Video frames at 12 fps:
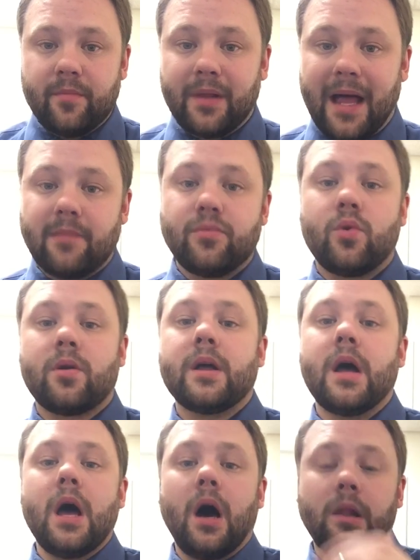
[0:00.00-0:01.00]
in Blackboard,
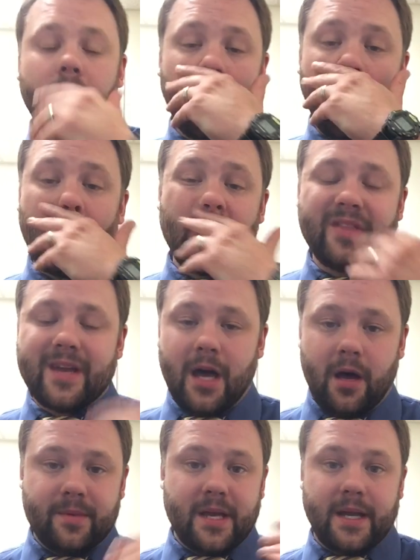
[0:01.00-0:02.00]
along with the
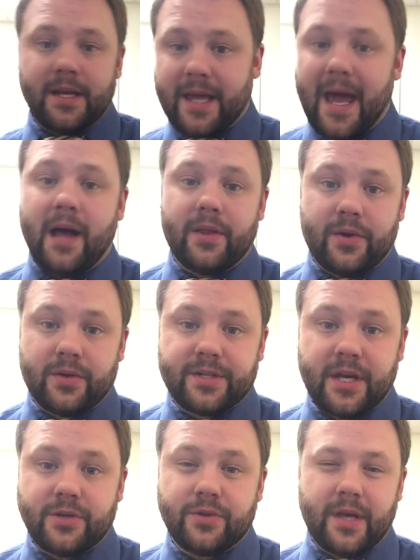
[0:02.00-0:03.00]
updated calendar
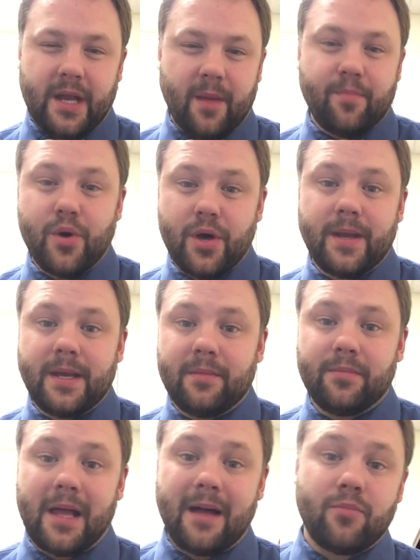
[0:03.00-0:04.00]
schedule that I put
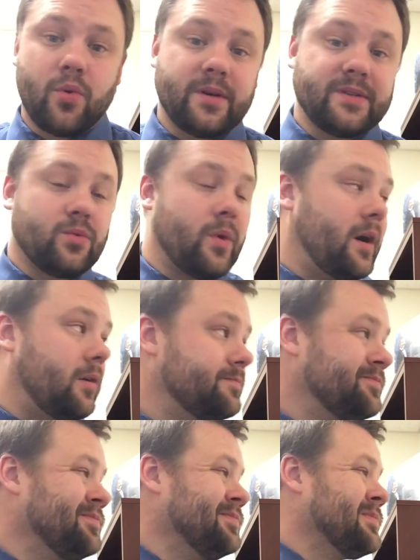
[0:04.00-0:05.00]
in Blackboard as well.
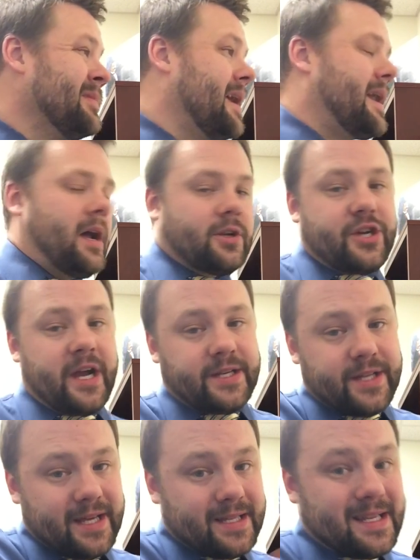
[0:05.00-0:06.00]
And I'll
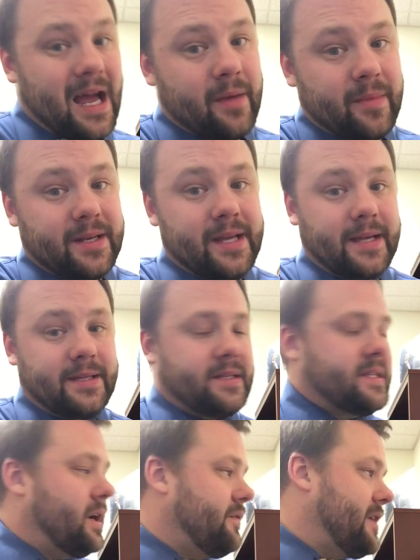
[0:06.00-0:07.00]
change the assignment dates
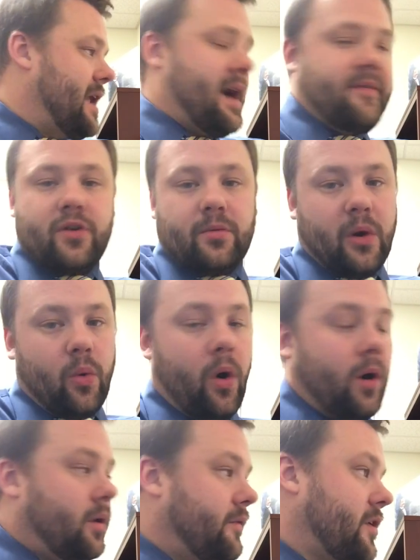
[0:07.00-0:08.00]
itself, and I have it on my
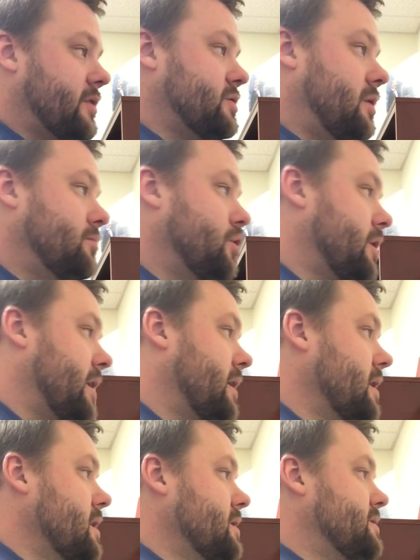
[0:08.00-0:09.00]
wall over here, so I'm looking.
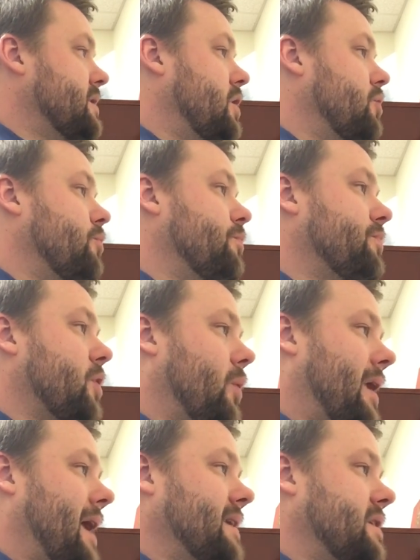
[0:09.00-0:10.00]
So
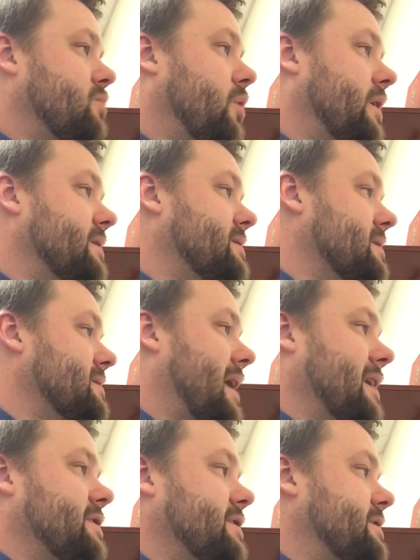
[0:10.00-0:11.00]
what I did is
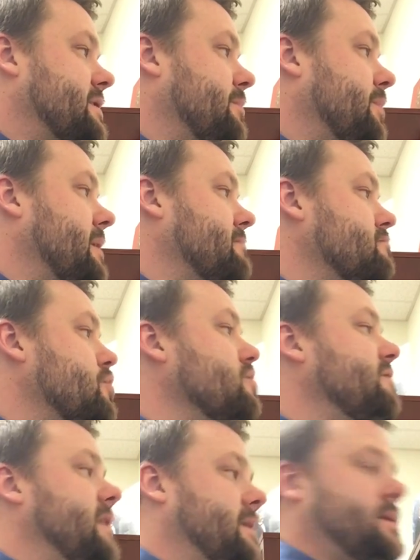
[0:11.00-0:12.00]
I just simply
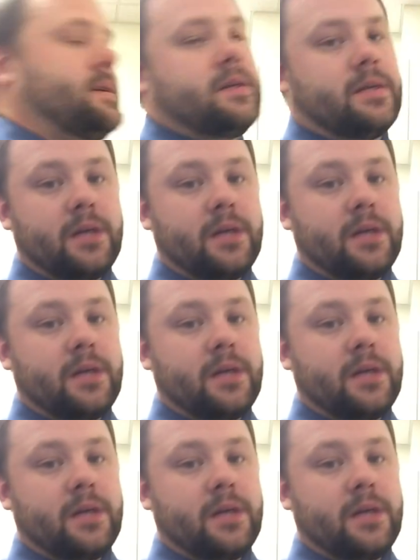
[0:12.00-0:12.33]
moved it